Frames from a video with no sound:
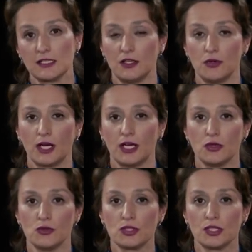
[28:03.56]
you can
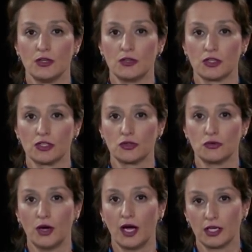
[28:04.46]
use in order
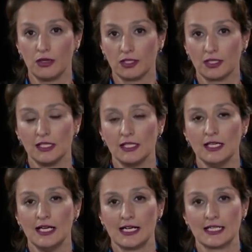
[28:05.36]
to accurately
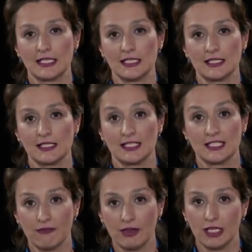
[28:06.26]
assess the
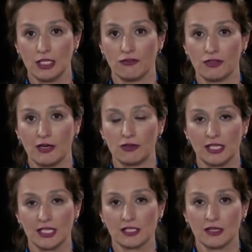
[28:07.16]
severity of the
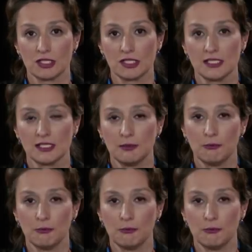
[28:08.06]
aortic stenosis.